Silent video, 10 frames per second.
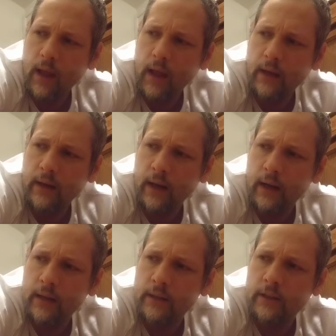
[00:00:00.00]
and
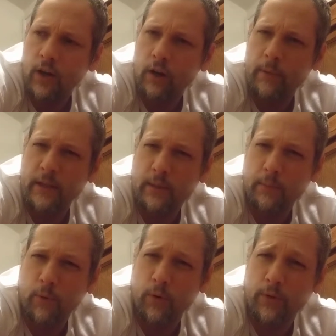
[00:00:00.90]
uh, talk about some
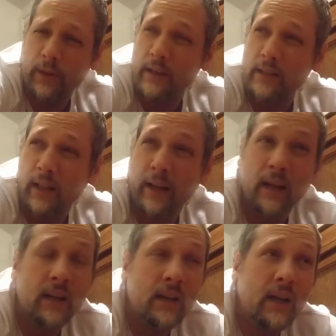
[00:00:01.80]
important things like
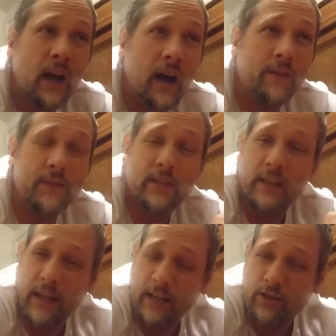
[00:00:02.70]

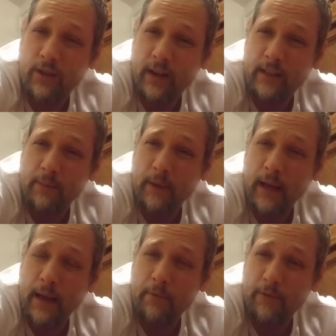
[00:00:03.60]
obviously yesterday
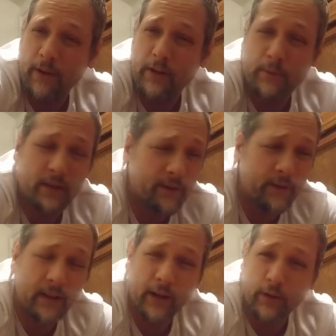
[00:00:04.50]
something happened very
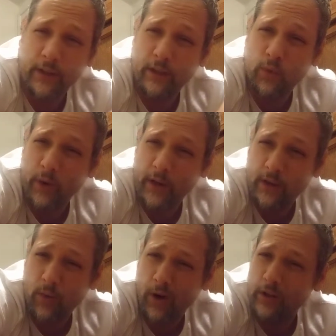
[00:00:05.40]
specifically. I only did 20
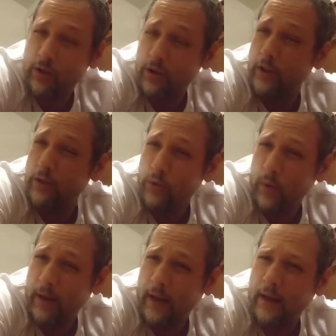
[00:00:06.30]
squats. Usually I do
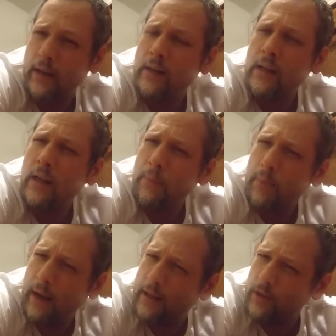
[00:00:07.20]
28,
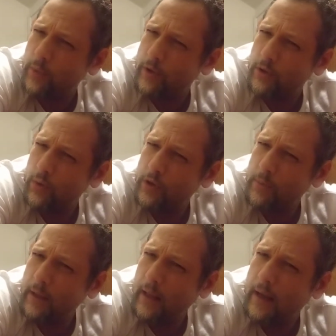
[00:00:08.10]
but I had this weird soreness in
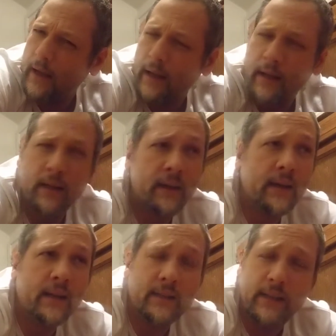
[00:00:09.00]
my leg.
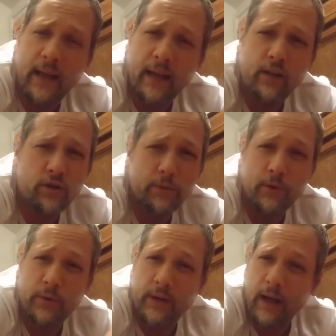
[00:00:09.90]
Today, usually I'm
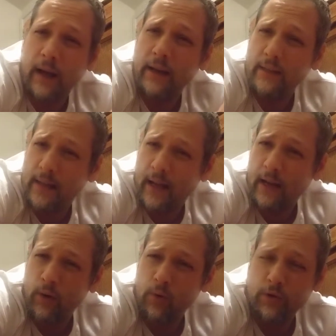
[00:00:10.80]
doing 9,
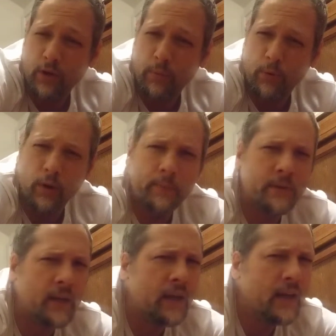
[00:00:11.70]
10 horizontal
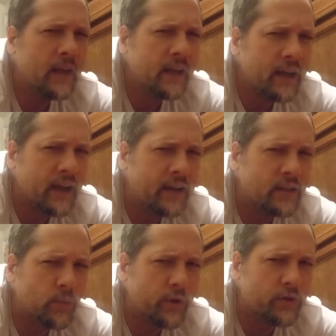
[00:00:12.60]
pull-ups kind of
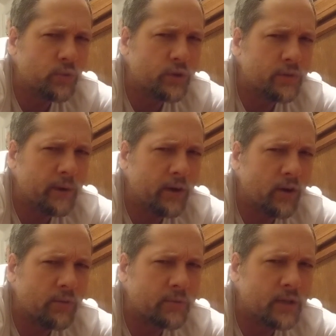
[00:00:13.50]
had some weird soreness in my
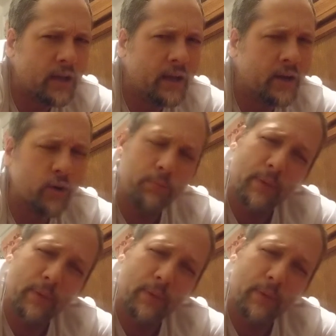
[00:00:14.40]
arms, or